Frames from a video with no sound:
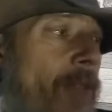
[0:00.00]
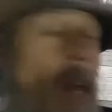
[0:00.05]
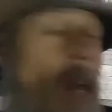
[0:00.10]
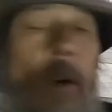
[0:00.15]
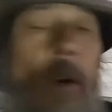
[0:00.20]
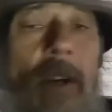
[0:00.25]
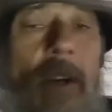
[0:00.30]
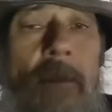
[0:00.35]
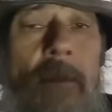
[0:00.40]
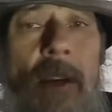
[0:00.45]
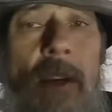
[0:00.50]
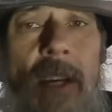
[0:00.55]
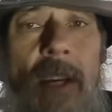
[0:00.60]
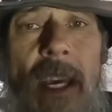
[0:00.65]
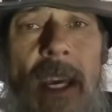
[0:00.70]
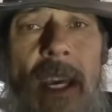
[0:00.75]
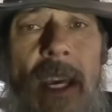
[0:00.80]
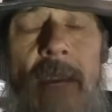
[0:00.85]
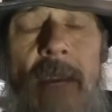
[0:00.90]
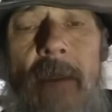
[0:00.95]
They won't
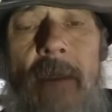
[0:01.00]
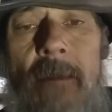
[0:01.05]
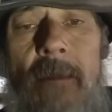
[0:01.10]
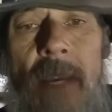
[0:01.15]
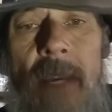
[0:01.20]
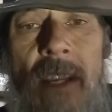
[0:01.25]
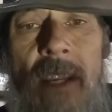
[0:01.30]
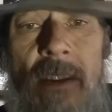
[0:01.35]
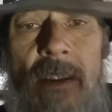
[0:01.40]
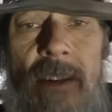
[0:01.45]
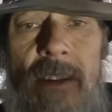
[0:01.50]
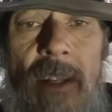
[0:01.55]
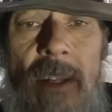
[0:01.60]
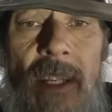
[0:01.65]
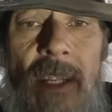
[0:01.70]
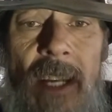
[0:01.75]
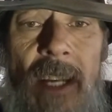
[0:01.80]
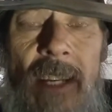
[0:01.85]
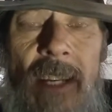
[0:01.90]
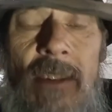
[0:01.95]
communicate with me. There's
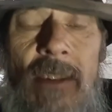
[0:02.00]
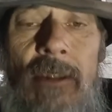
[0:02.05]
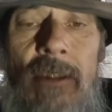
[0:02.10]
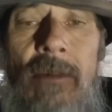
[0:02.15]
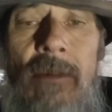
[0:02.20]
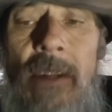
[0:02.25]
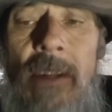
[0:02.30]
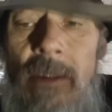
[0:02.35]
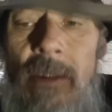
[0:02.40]
nothing I can do.